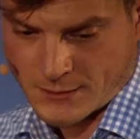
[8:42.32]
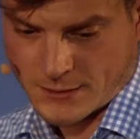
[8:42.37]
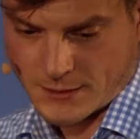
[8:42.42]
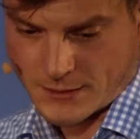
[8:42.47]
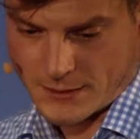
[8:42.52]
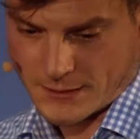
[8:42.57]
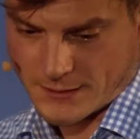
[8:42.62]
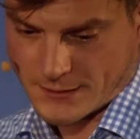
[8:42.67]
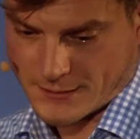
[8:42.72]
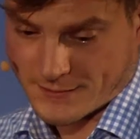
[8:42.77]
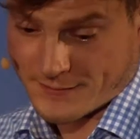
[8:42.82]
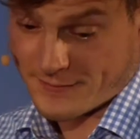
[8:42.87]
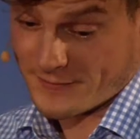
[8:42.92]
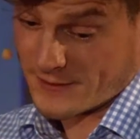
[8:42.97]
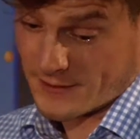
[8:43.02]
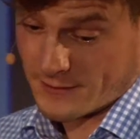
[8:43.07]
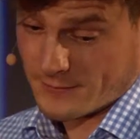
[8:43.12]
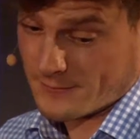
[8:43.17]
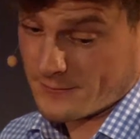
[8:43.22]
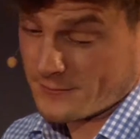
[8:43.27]
And
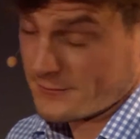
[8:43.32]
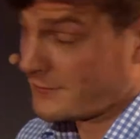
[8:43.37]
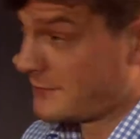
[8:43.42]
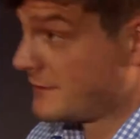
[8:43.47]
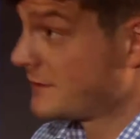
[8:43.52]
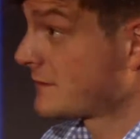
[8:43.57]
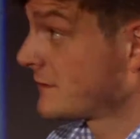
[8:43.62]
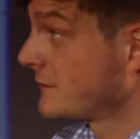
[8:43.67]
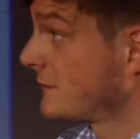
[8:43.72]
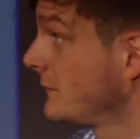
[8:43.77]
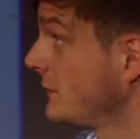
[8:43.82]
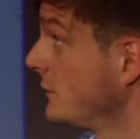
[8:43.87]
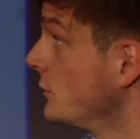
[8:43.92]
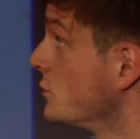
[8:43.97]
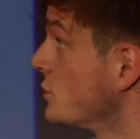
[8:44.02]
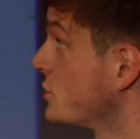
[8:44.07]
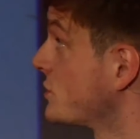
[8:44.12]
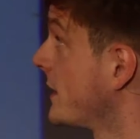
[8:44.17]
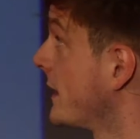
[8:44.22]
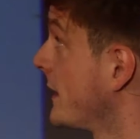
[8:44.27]
this is a
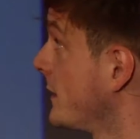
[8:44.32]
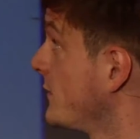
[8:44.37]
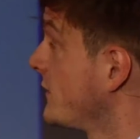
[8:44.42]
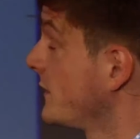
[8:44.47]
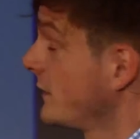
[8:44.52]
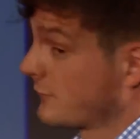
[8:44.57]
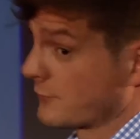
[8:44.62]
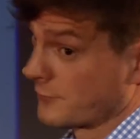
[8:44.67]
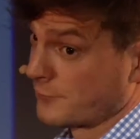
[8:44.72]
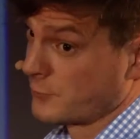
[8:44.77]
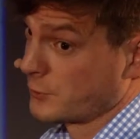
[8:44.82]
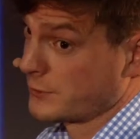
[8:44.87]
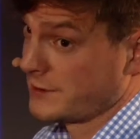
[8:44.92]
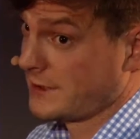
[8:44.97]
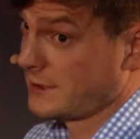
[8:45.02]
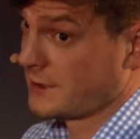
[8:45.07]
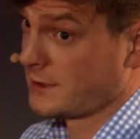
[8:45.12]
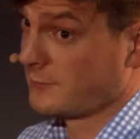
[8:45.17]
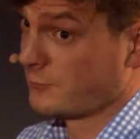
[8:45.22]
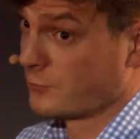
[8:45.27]
huge time saver for
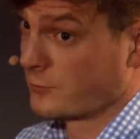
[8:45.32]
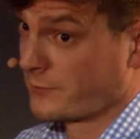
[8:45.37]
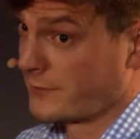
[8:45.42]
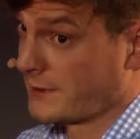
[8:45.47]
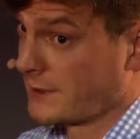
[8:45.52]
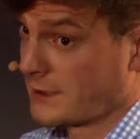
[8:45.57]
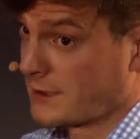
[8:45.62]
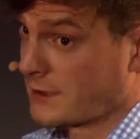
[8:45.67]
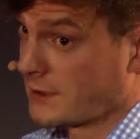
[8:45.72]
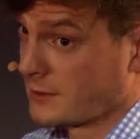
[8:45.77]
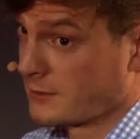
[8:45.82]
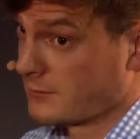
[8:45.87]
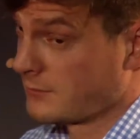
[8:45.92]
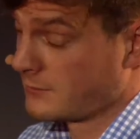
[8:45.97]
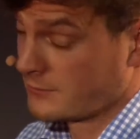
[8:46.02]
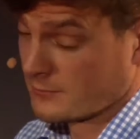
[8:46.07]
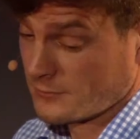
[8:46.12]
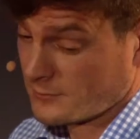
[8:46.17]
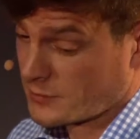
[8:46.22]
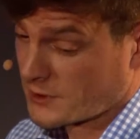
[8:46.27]
Degewo. They
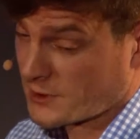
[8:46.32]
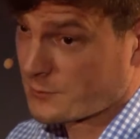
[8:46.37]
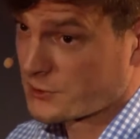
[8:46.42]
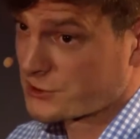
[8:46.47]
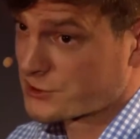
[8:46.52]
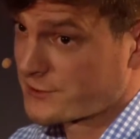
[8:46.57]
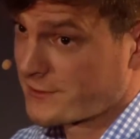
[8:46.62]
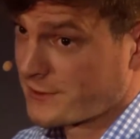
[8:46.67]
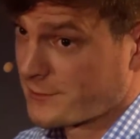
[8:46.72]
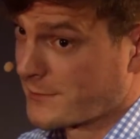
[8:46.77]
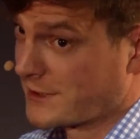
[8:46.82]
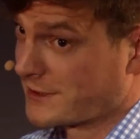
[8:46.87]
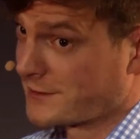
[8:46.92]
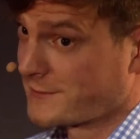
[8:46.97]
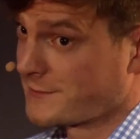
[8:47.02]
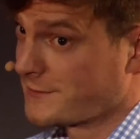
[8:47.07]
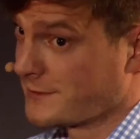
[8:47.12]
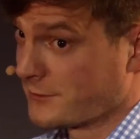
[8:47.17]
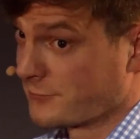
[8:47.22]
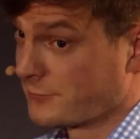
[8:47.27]
can publish their
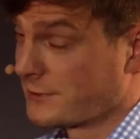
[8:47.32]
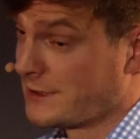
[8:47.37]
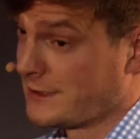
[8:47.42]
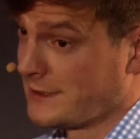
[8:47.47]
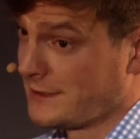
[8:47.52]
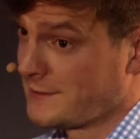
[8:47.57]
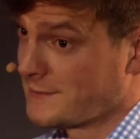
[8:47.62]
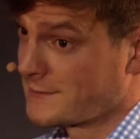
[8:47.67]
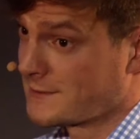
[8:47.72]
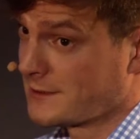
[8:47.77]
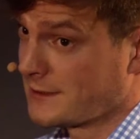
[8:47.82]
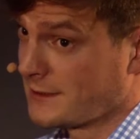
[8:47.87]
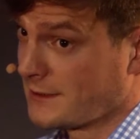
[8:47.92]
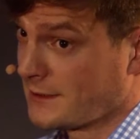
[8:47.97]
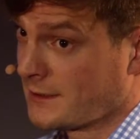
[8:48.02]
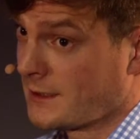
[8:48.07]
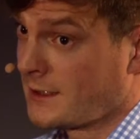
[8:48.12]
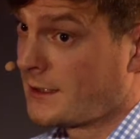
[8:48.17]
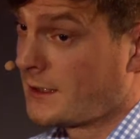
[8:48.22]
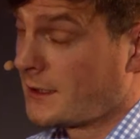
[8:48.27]
magazine really
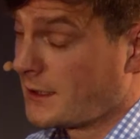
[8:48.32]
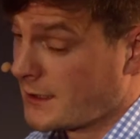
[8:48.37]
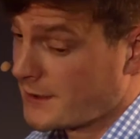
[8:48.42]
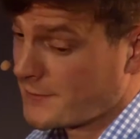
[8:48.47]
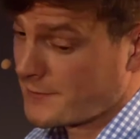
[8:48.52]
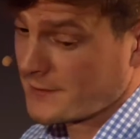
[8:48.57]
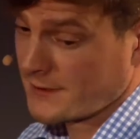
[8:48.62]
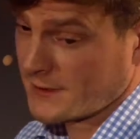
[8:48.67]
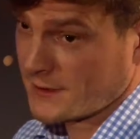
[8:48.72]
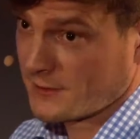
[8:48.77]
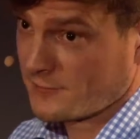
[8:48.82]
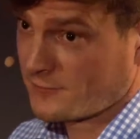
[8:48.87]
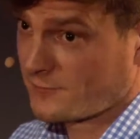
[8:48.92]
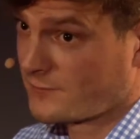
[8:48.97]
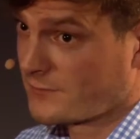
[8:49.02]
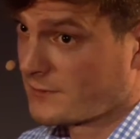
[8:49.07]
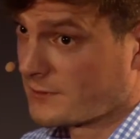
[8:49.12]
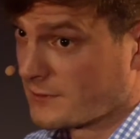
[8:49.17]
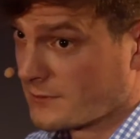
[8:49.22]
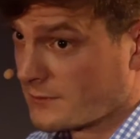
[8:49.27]
easily, and they
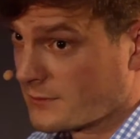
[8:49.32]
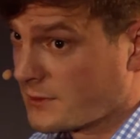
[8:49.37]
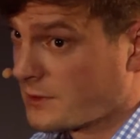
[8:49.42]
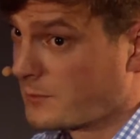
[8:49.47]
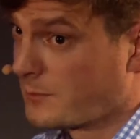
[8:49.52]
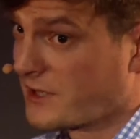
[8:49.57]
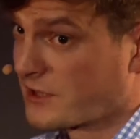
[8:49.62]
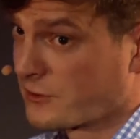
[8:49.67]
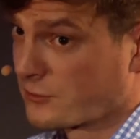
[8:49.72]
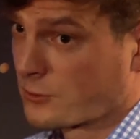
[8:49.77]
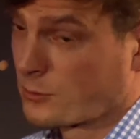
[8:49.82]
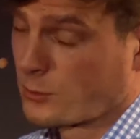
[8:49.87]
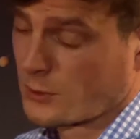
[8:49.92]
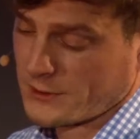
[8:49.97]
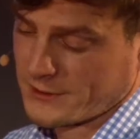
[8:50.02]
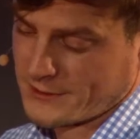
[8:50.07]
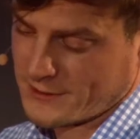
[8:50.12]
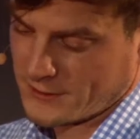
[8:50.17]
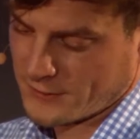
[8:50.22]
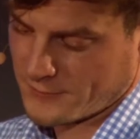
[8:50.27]
have a better
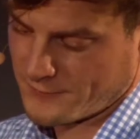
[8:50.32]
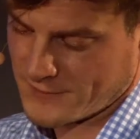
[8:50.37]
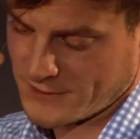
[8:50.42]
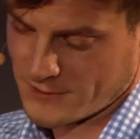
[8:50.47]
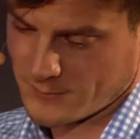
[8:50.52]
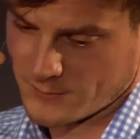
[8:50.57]
quality of the